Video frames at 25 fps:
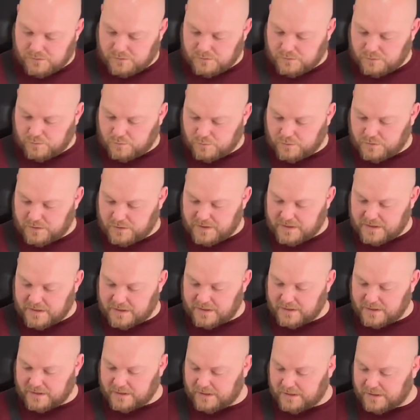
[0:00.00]
We're
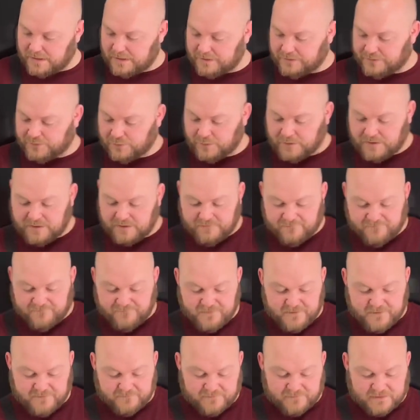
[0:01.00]
at
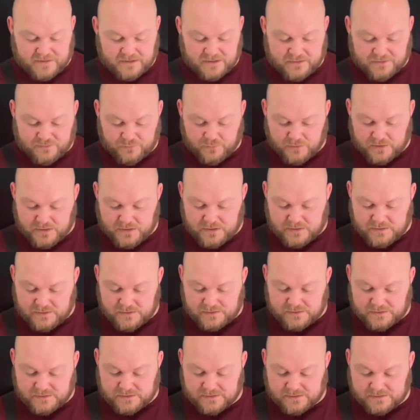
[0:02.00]
350,
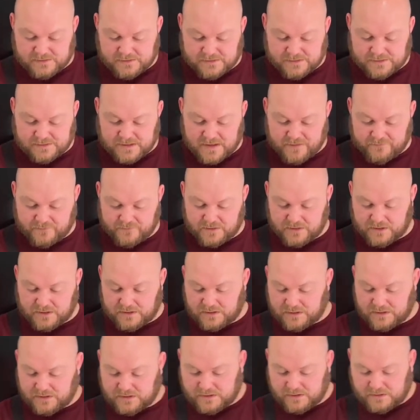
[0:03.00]

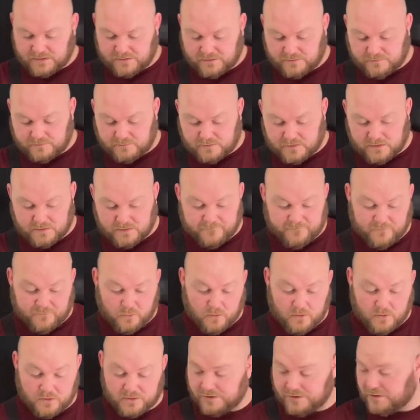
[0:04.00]
370, no,
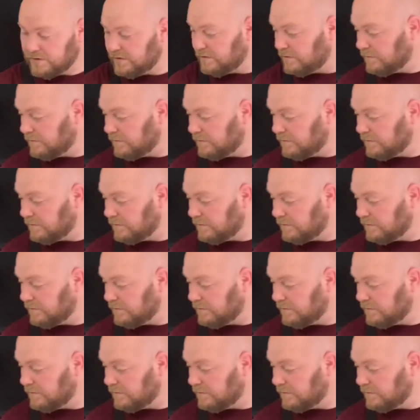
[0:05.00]
400 in the